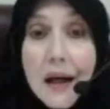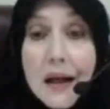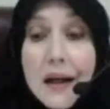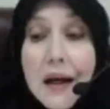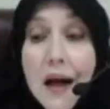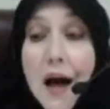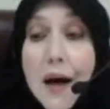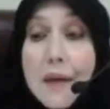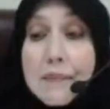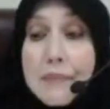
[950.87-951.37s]

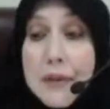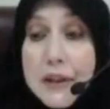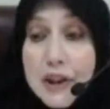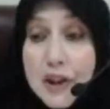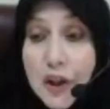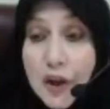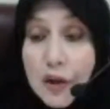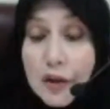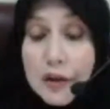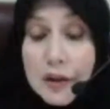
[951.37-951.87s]
Khala,
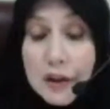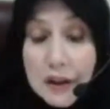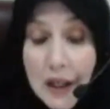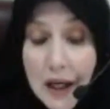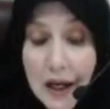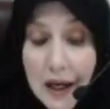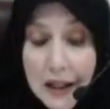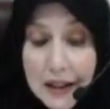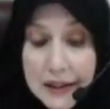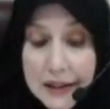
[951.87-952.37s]
a
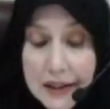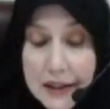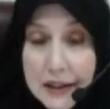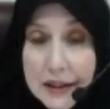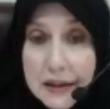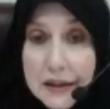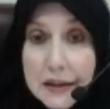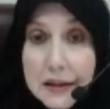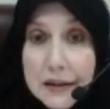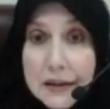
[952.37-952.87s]
maternal
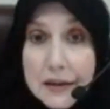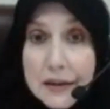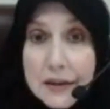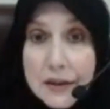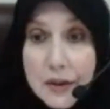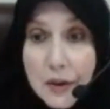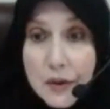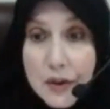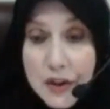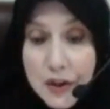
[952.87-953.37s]
aunt.
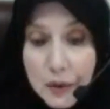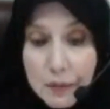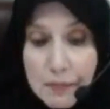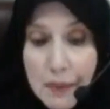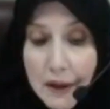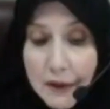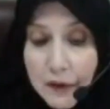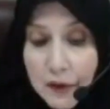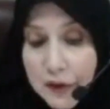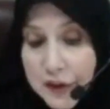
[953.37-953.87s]

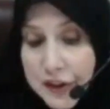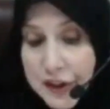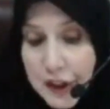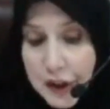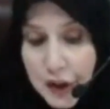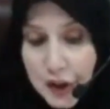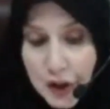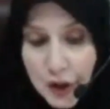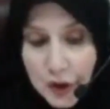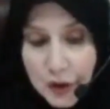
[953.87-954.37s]
So it's your
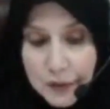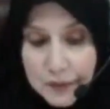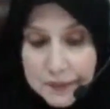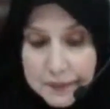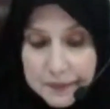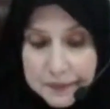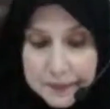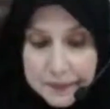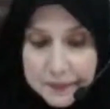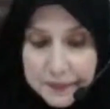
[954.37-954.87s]
mother's
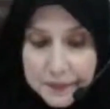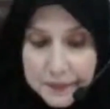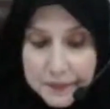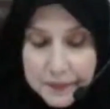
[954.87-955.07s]
sister.